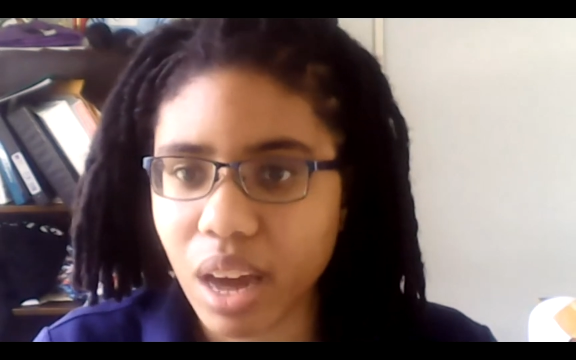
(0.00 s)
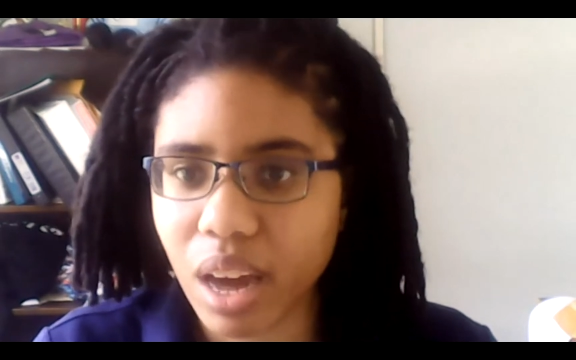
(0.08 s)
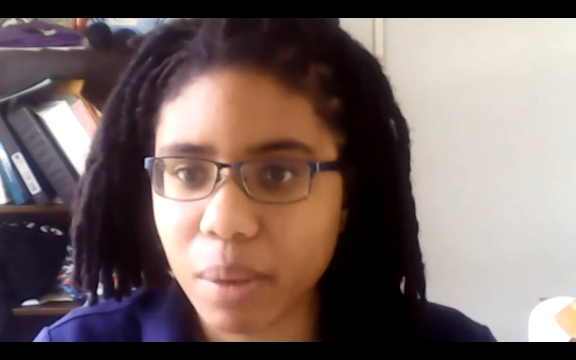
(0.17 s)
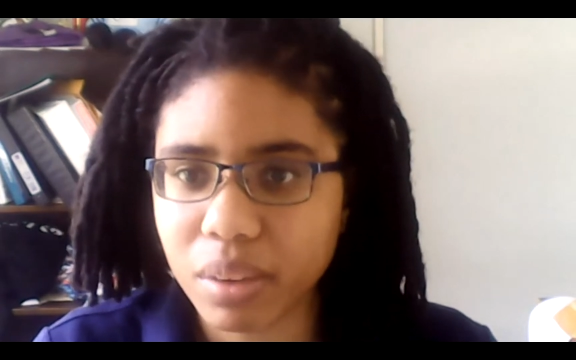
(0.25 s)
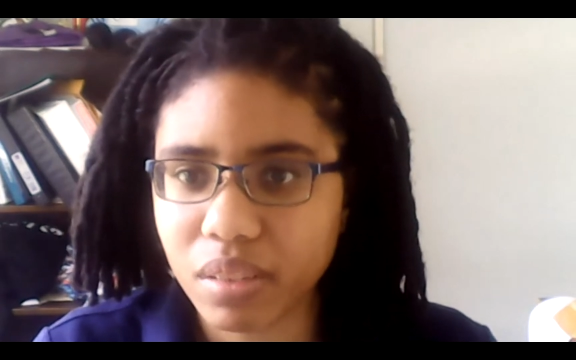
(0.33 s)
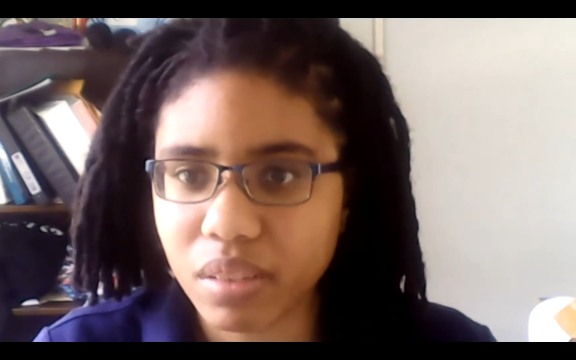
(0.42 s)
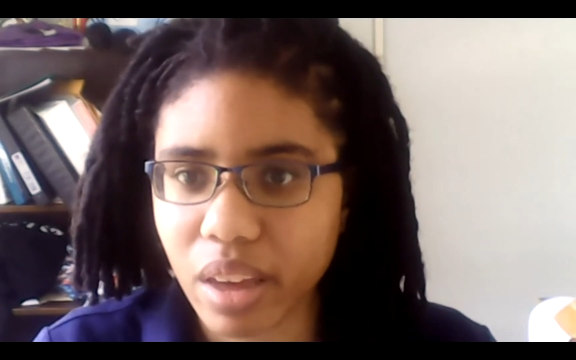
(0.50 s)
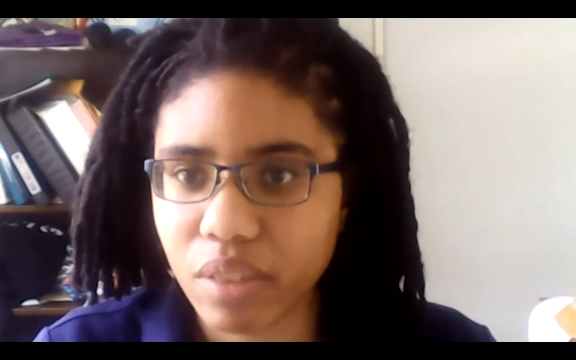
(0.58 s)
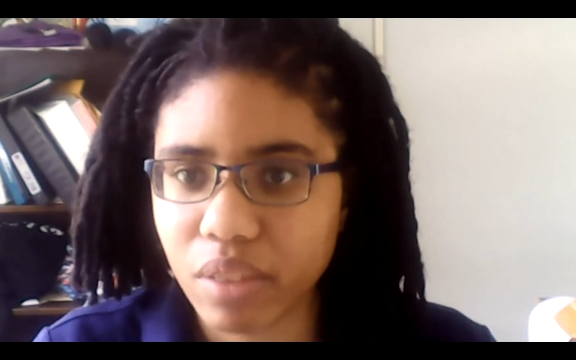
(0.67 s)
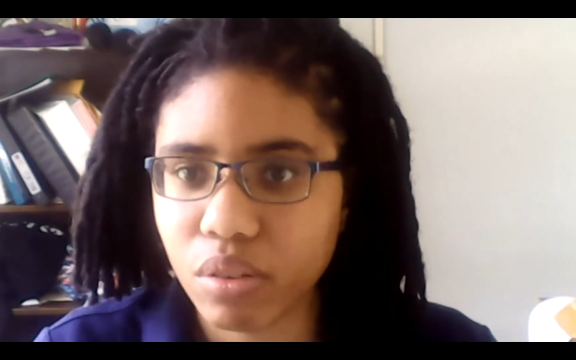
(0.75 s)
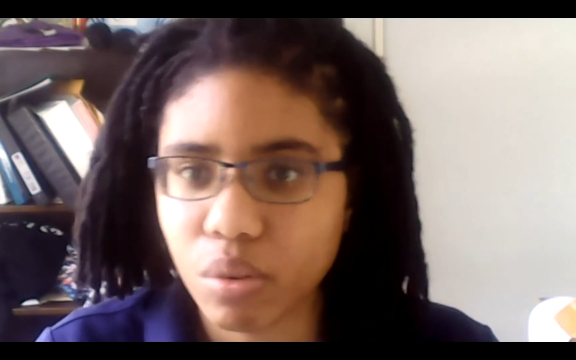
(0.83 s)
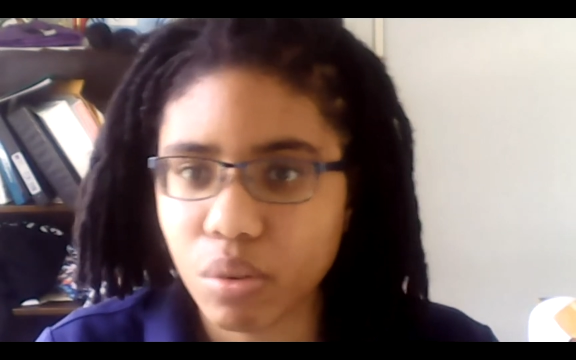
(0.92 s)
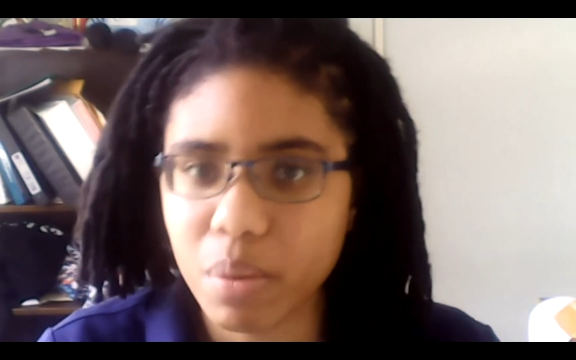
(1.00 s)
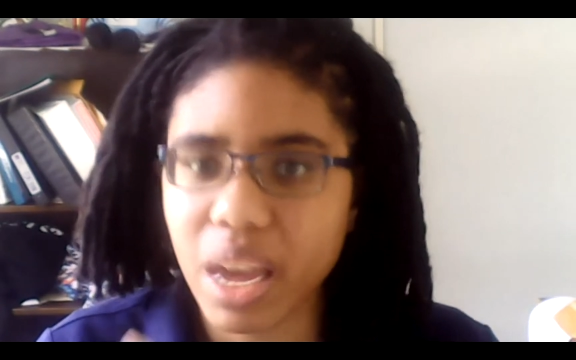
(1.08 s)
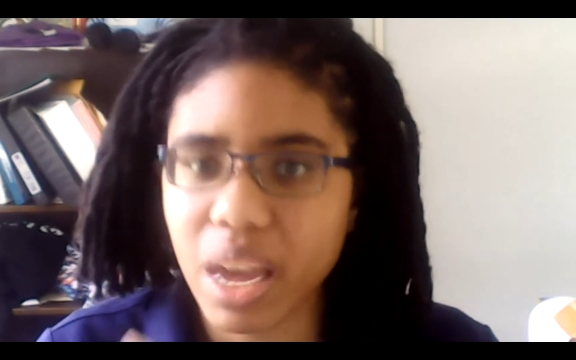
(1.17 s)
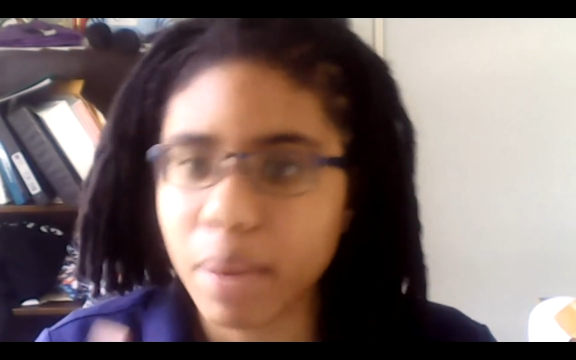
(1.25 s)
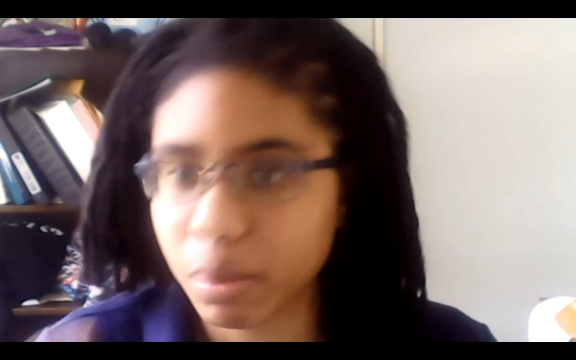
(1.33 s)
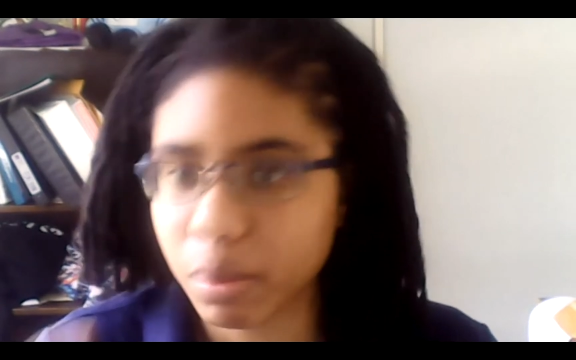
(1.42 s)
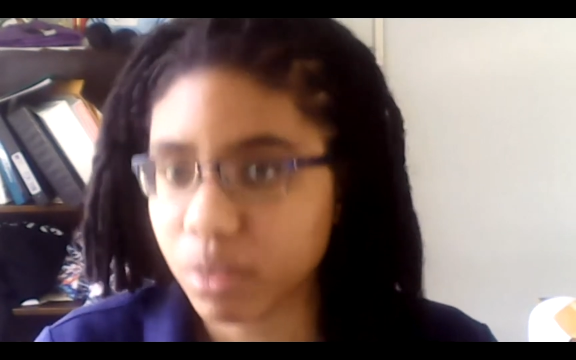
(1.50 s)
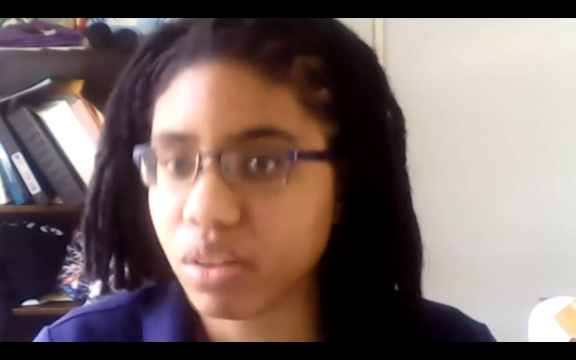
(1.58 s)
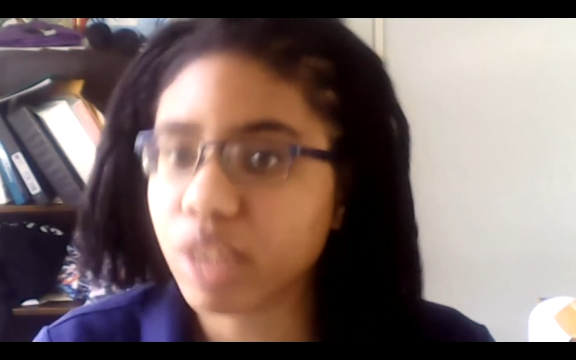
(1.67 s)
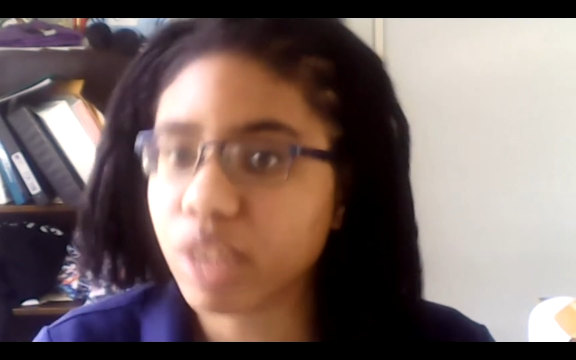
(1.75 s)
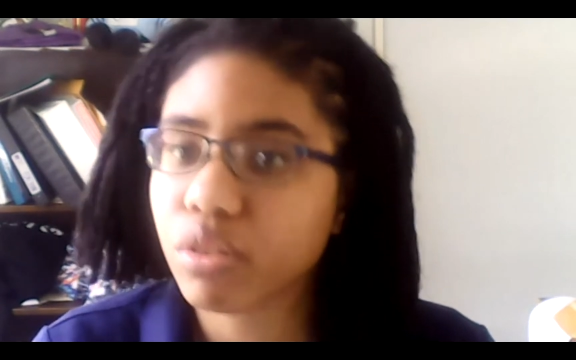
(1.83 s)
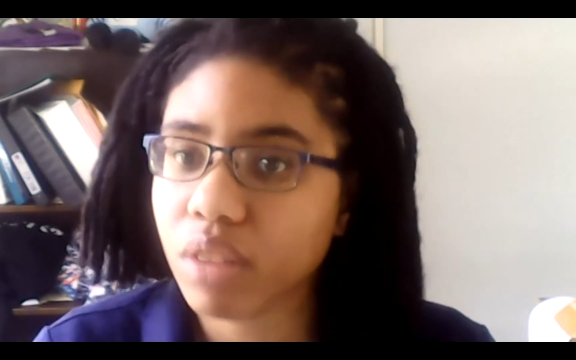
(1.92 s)
I would say, to being able to
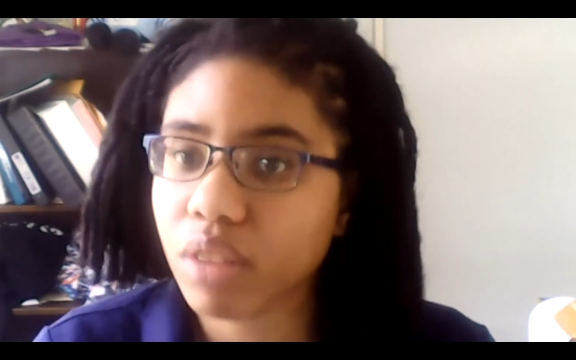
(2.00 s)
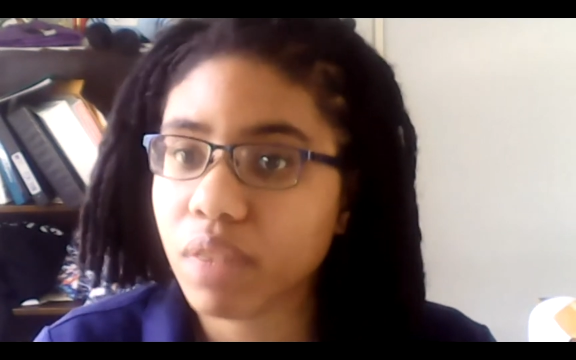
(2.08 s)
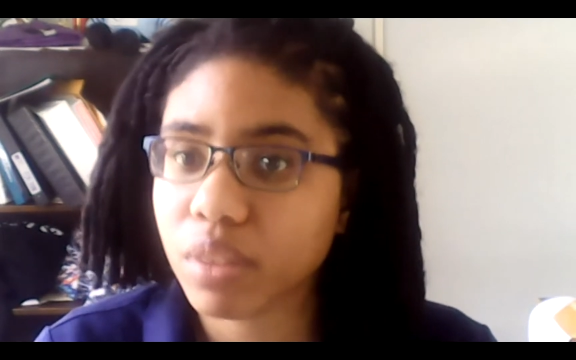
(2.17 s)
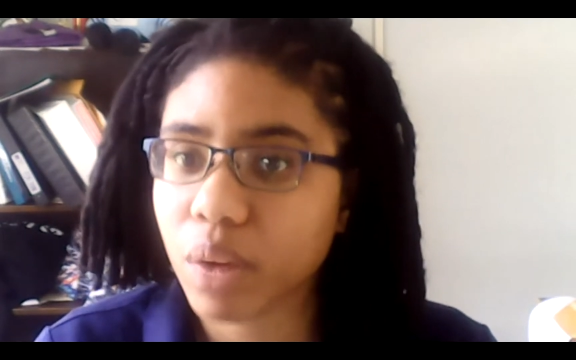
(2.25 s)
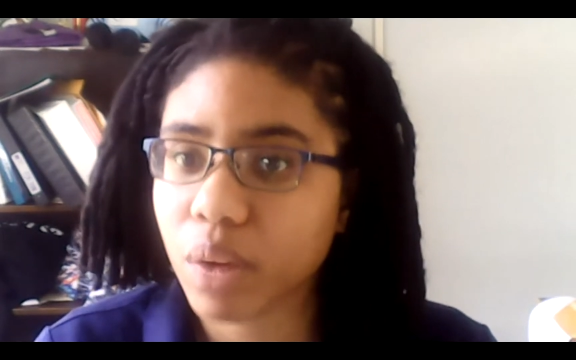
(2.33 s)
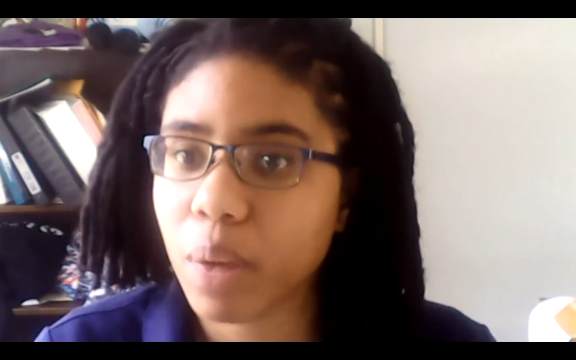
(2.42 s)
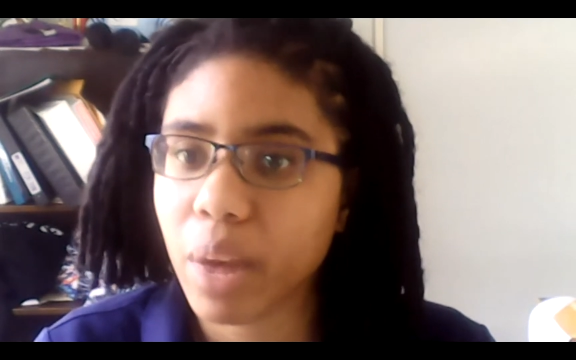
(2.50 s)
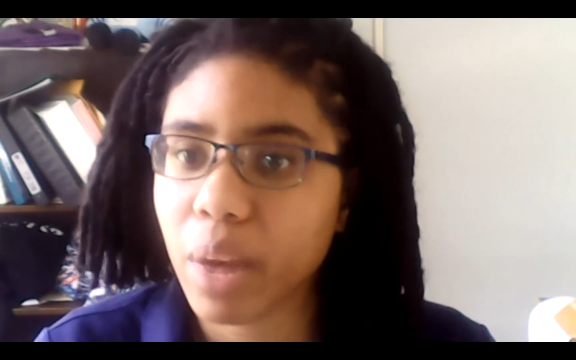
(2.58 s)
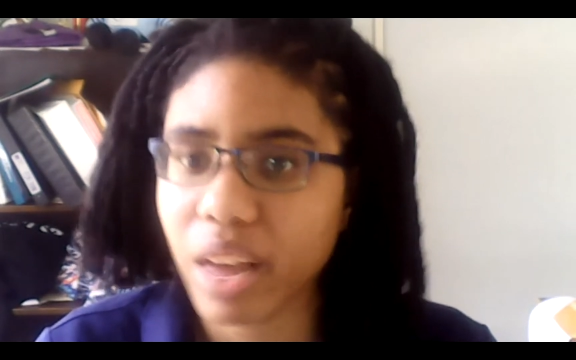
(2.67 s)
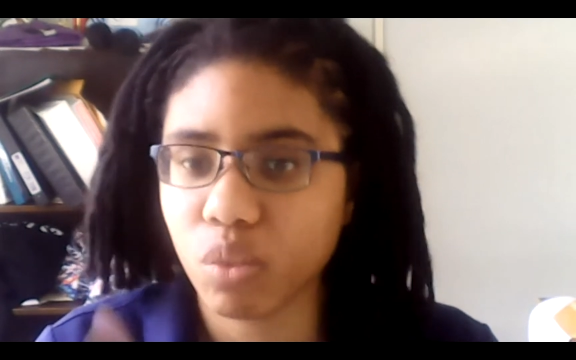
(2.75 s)
present yourself in the right way,